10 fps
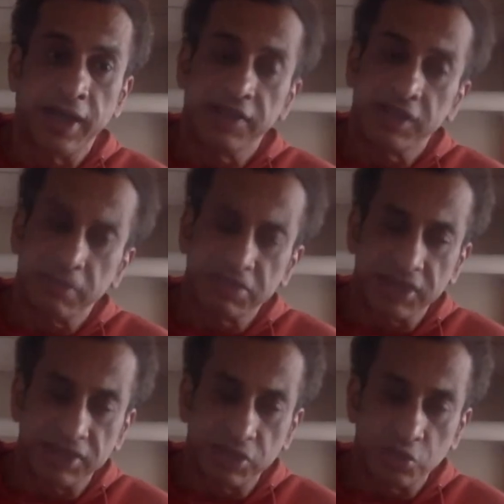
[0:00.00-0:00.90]
that's
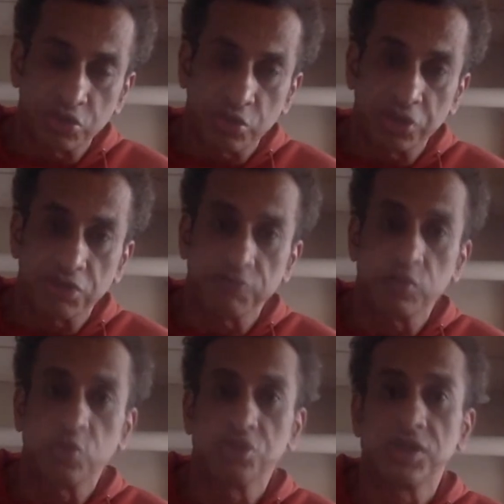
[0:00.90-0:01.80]
basically the new generation of
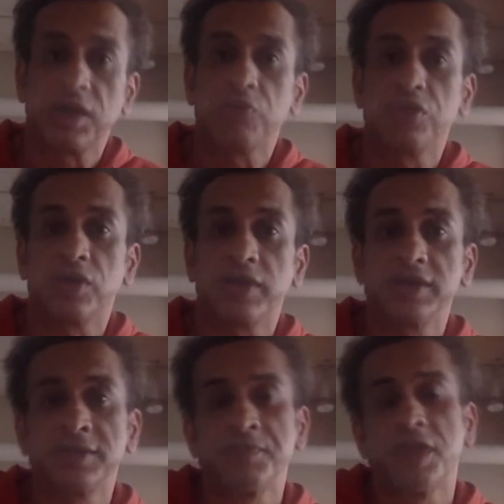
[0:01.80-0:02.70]
solutions out there, right?